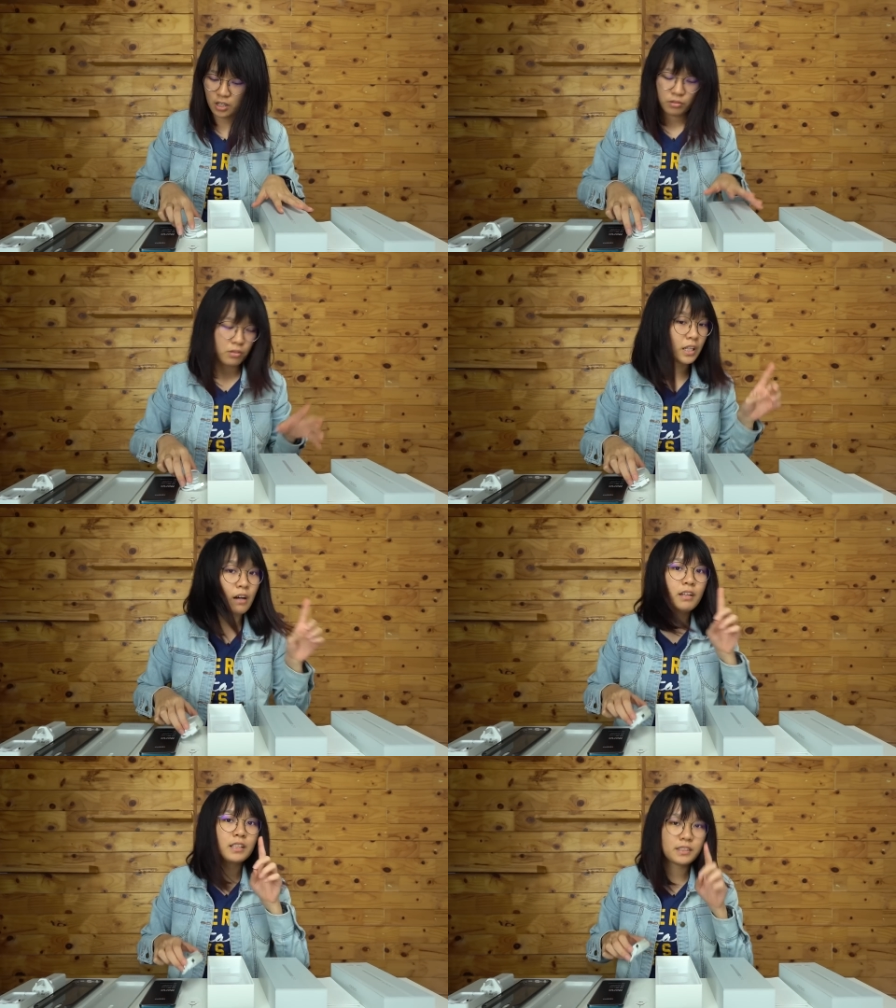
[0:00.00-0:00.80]
So
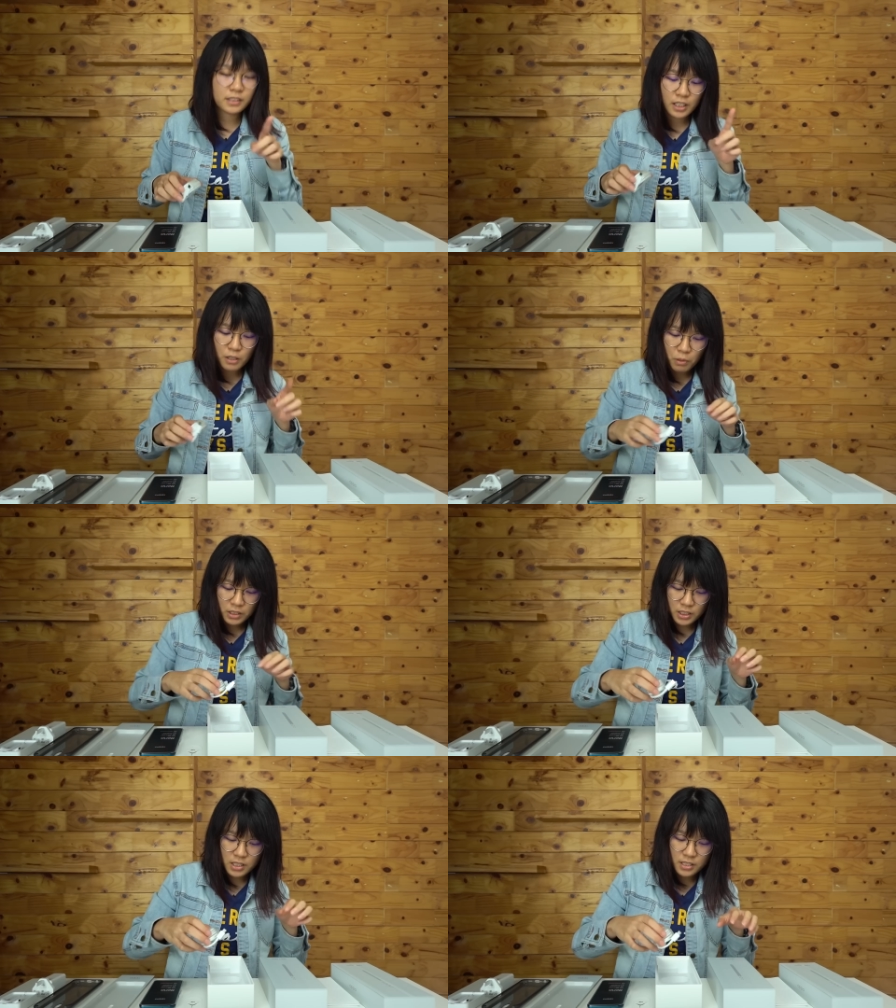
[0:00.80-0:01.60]
now let's see
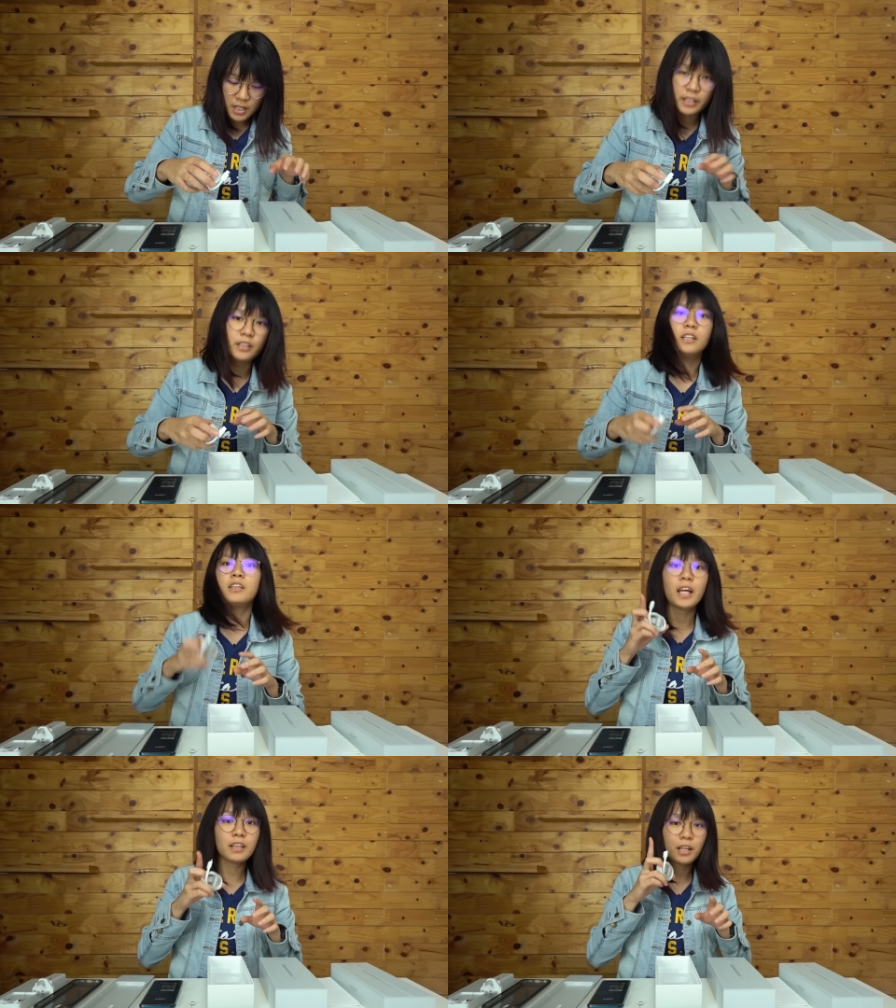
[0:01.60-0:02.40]
what's inside the
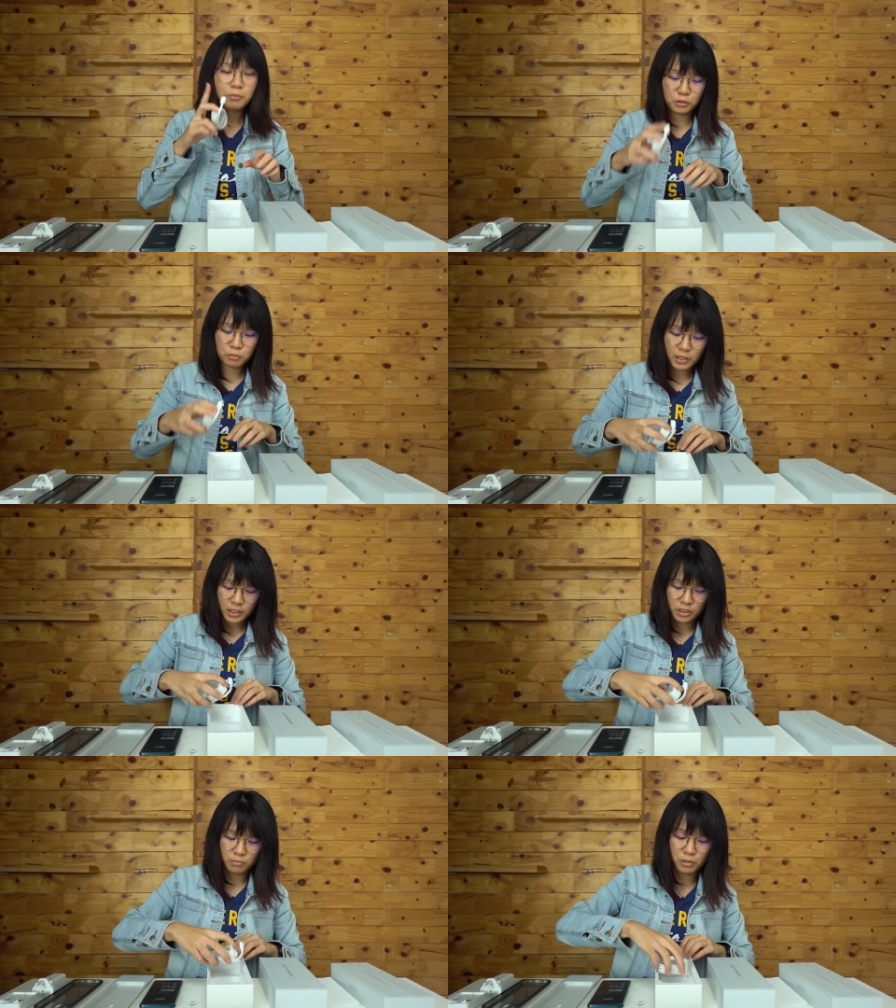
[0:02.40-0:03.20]
10x Zoom
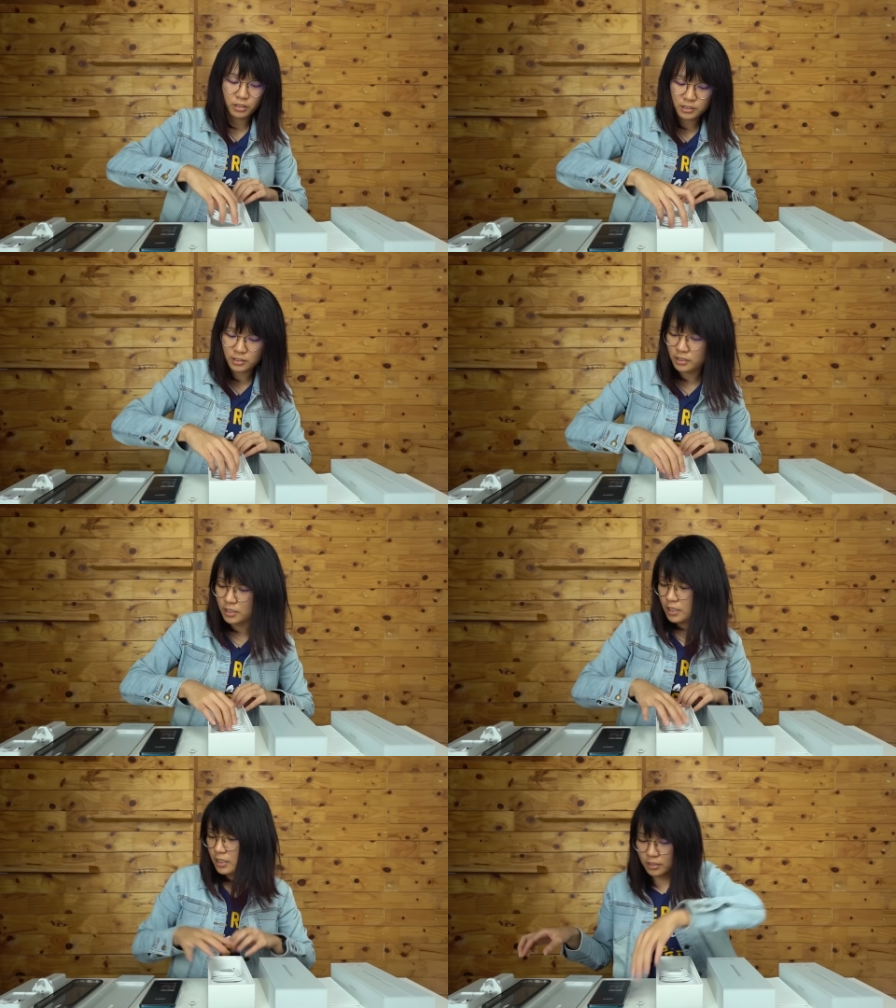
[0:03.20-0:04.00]
edition box.
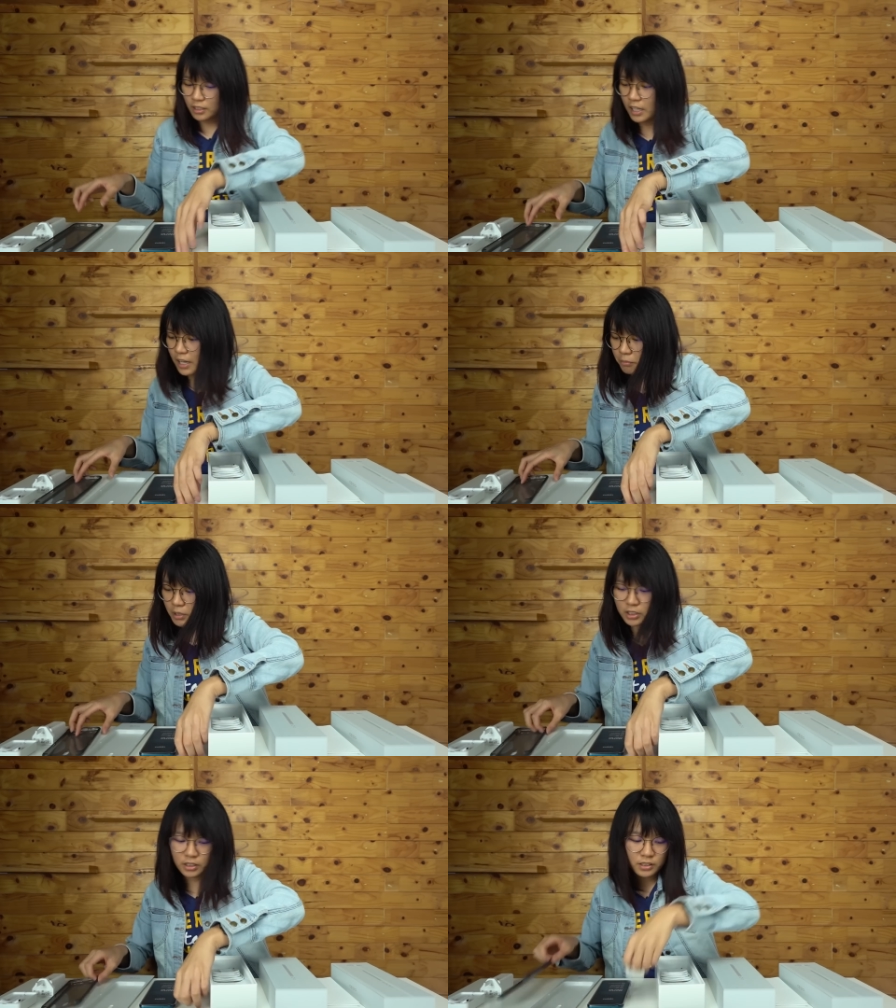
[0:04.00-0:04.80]
So let
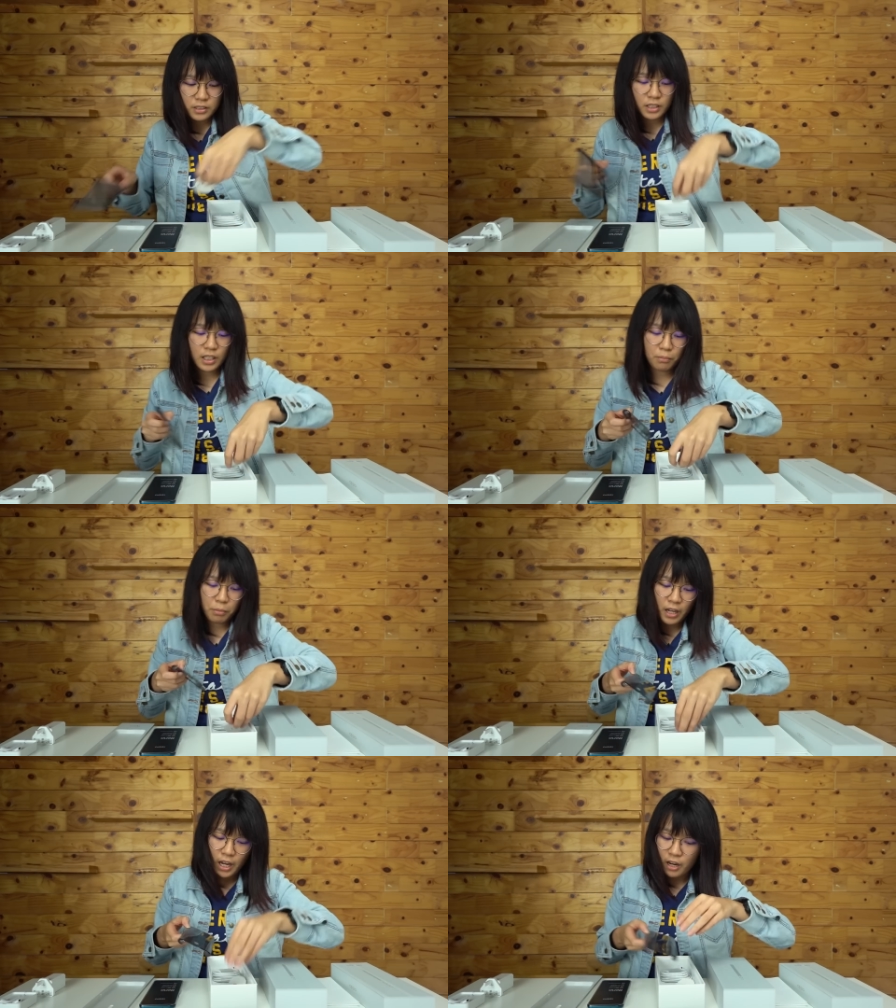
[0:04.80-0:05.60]
me just keep
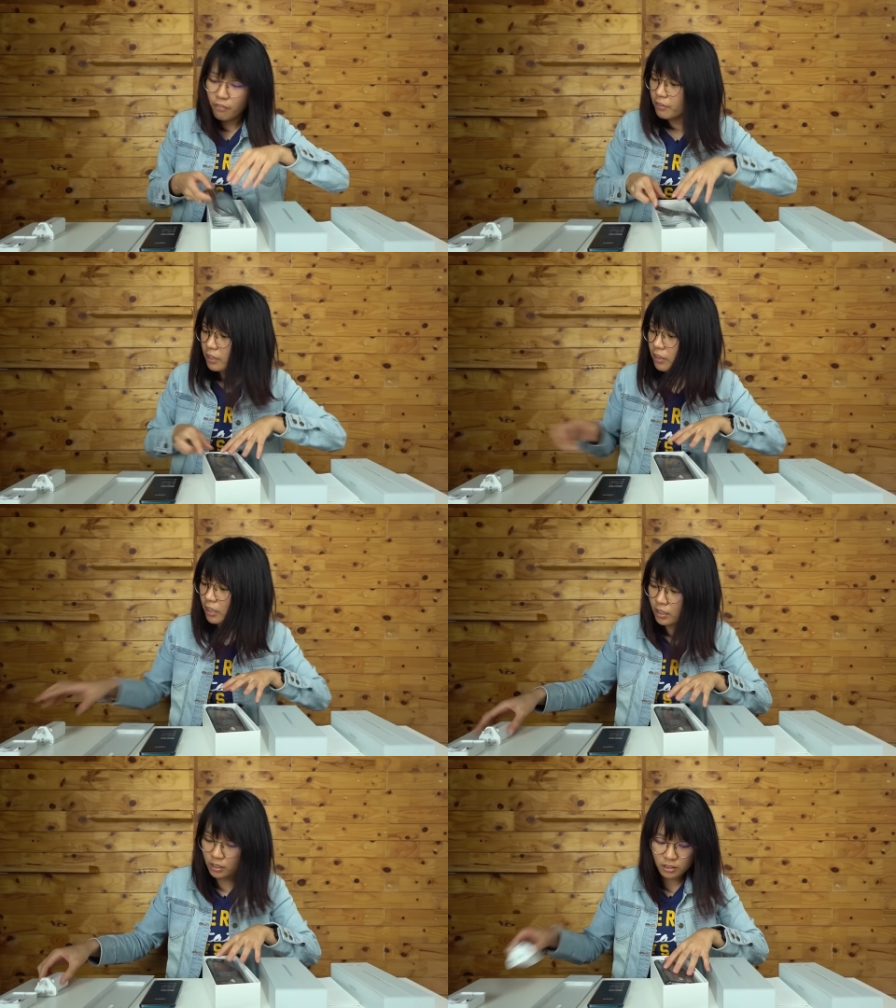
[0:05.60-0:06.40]

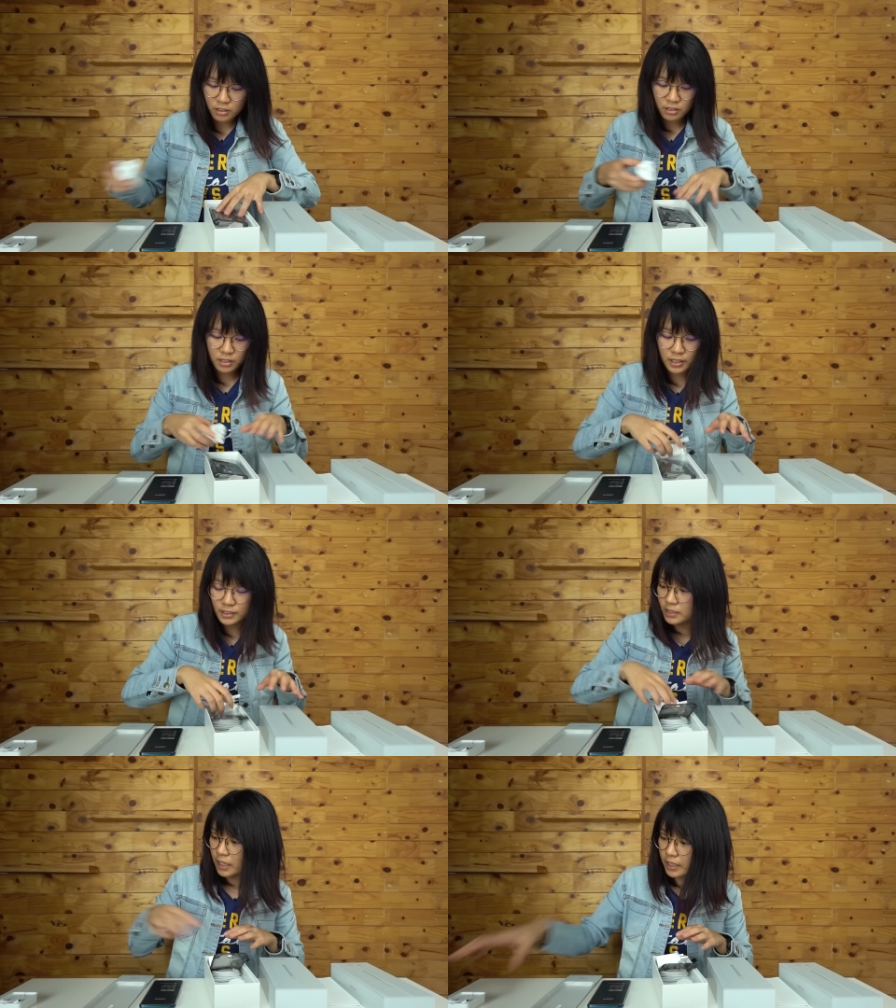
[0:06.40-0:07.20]
everything
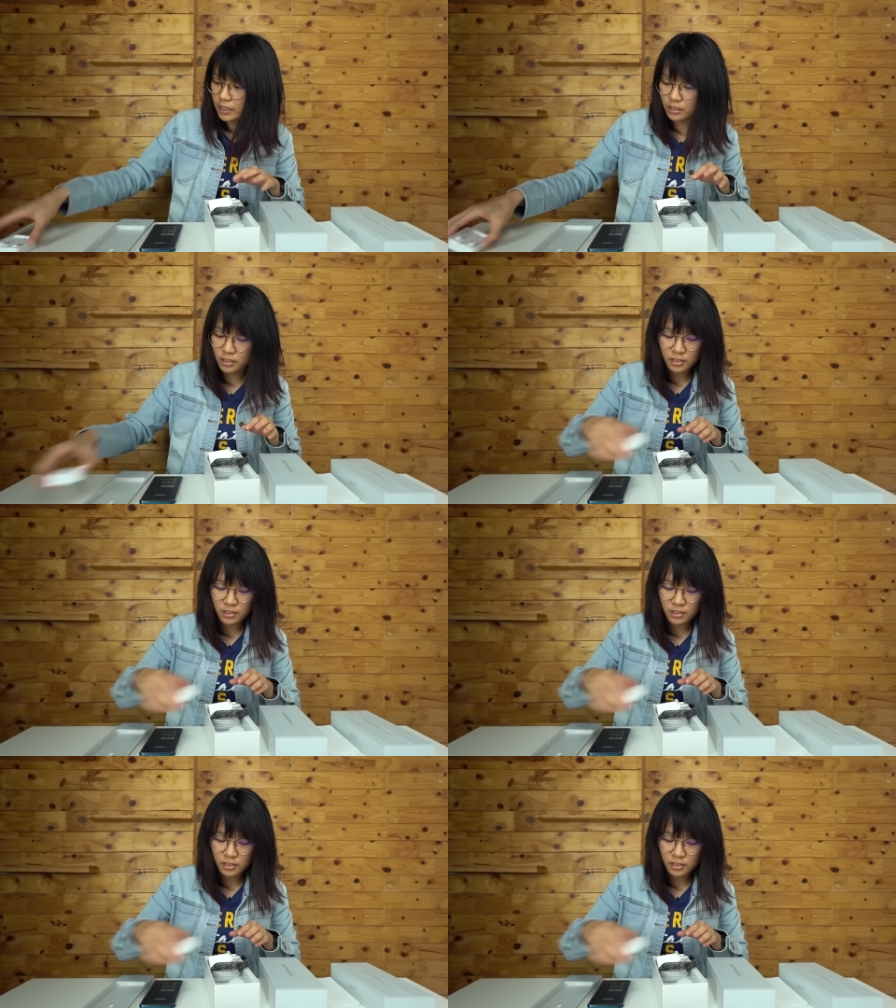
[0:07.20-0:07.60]
aside.